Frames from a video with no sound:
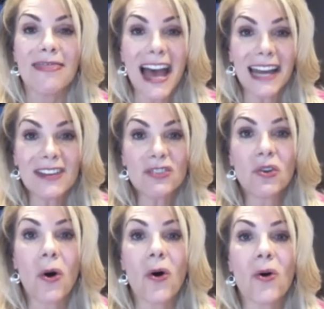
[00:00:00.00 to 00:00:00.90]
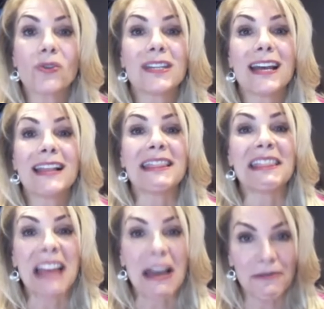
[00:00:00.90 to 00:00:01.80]
That is called
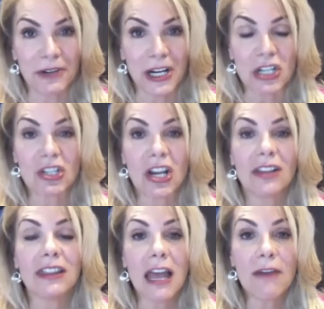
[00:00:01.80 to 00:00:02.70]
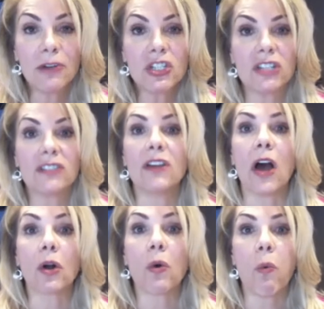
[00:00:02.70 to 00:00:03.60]
leverage. Leverage is
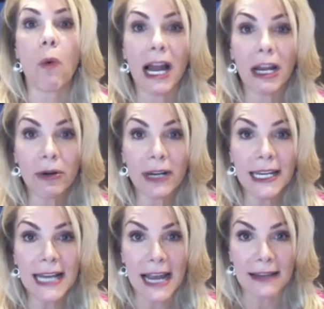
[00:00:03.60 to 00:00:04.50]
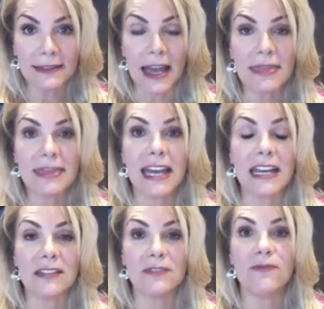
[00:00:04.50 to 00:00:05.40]
acquiring an asset that
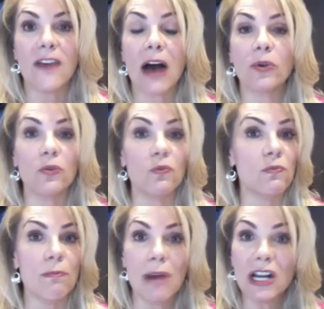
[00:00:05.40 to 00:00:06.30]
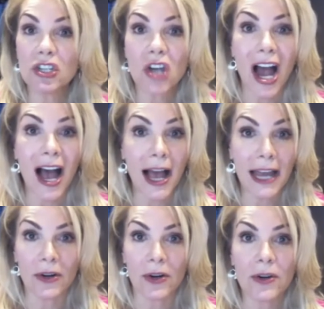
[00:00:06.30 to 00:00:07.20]
is valued much
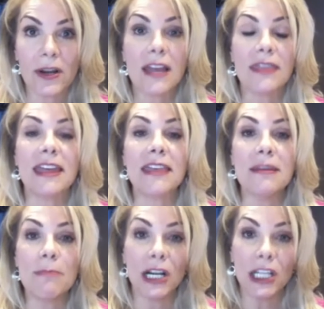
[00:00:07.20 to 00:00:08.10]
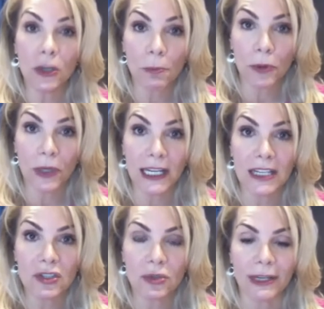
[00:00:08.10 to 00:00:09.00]
higher than the money you're putting
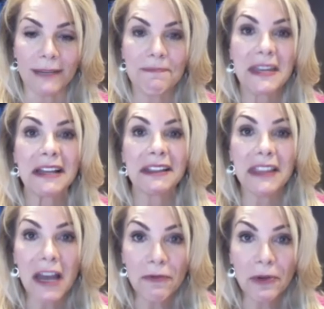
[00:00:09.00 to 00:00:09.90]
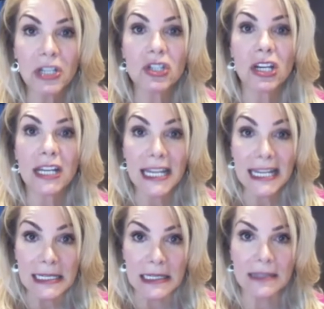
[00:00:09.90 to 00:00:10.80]
into it. Leverage
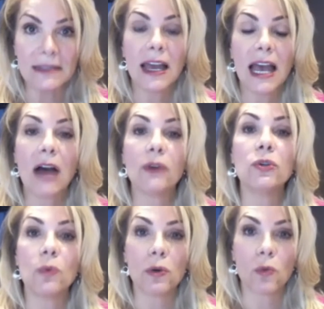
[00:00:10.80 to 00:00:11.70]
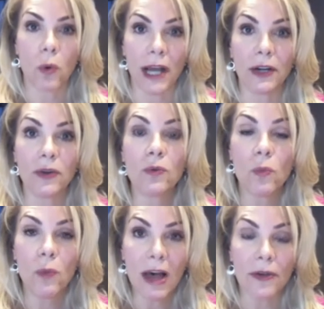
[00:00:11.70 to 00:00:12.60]
is how you acquire
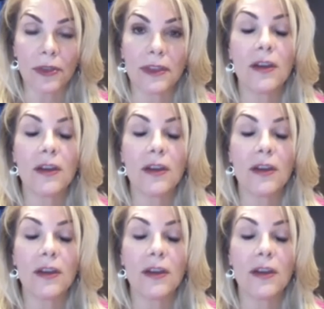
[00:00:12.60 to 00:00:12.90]
wealth.